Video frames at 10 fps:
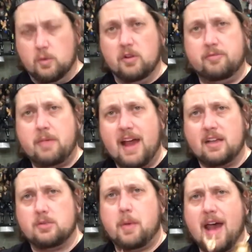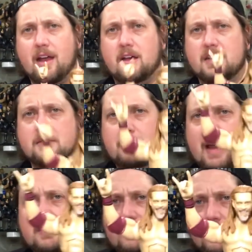Wolfpack is back, causing
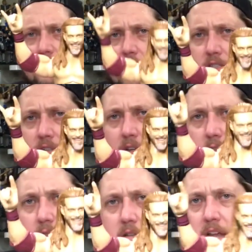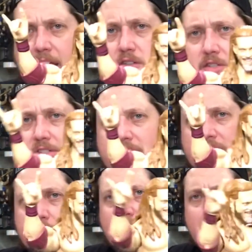mass destruction. Can't you
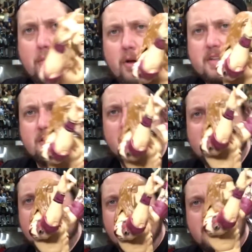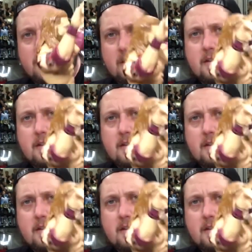see the bad boys are wrestling?